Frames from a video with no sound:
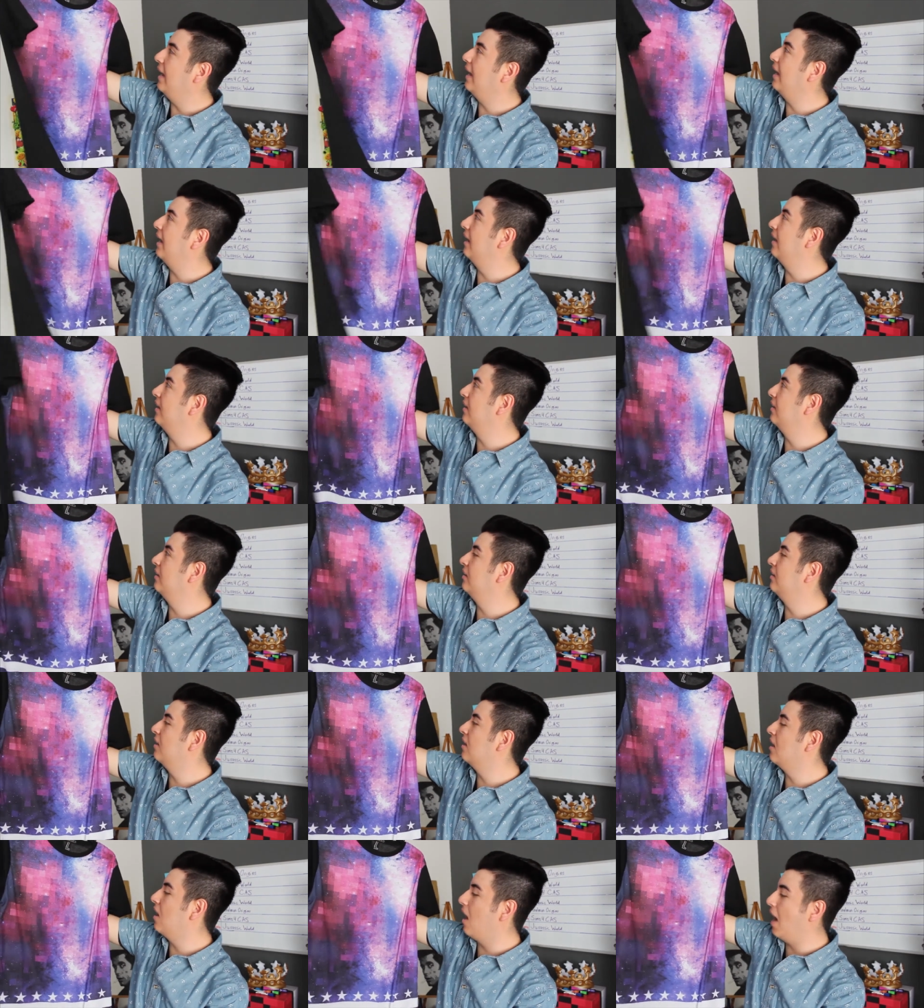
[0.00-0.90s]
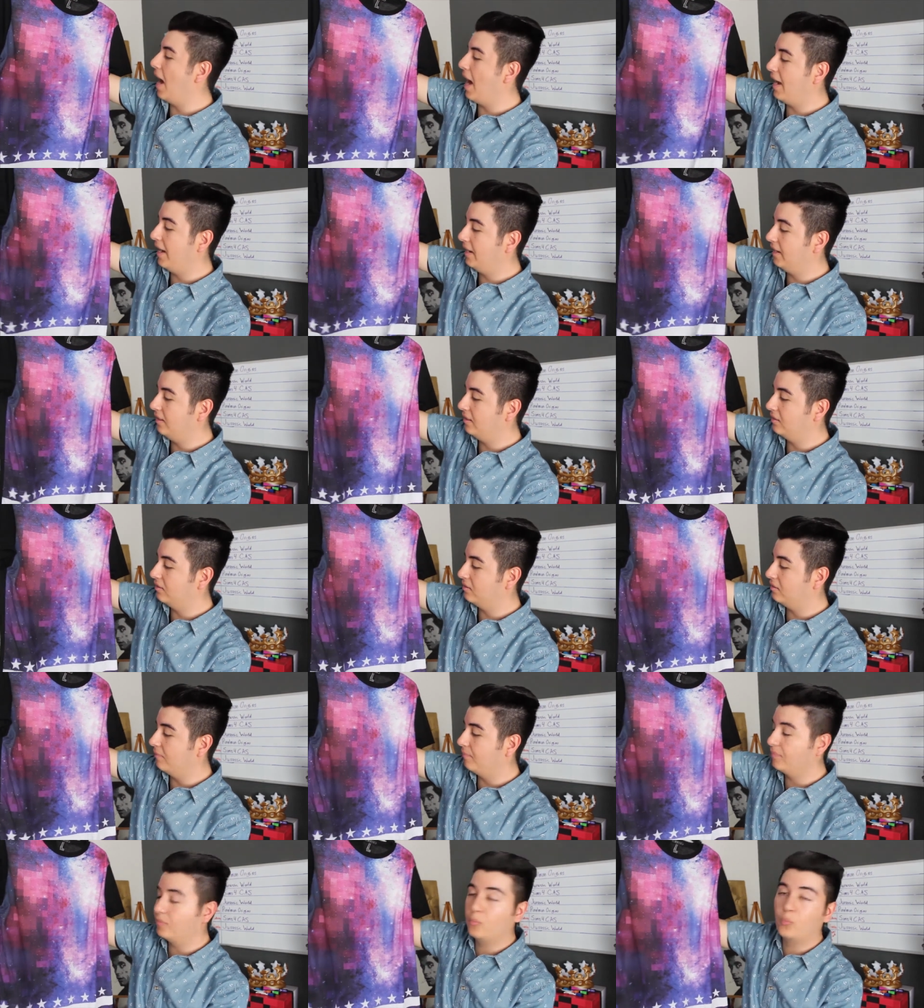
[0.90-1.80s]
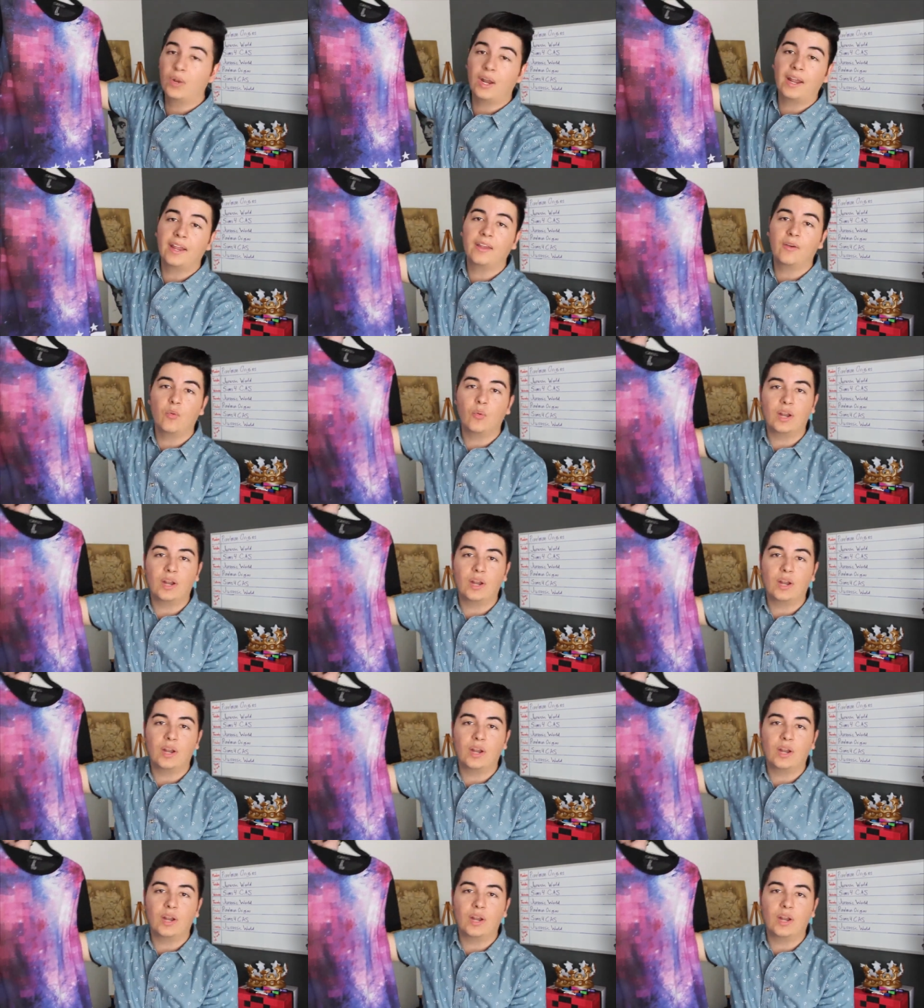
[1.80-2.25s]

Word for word: and uh, I when I